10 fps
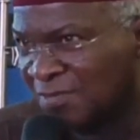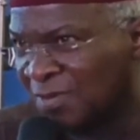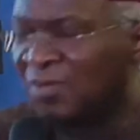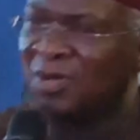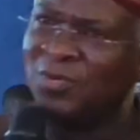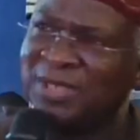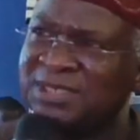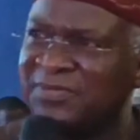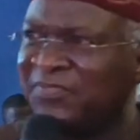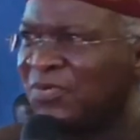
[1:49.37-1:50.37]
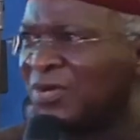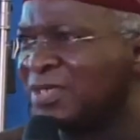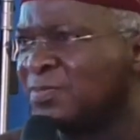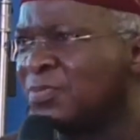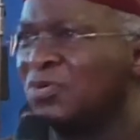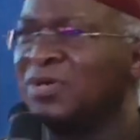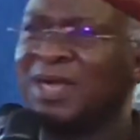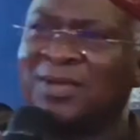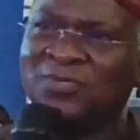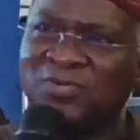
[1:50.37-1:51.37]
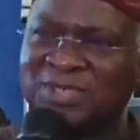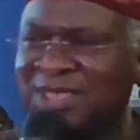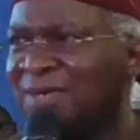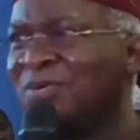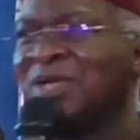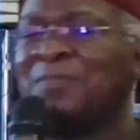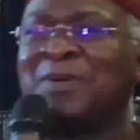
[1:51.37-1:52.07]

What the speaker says: we were waiting for his program, which came on a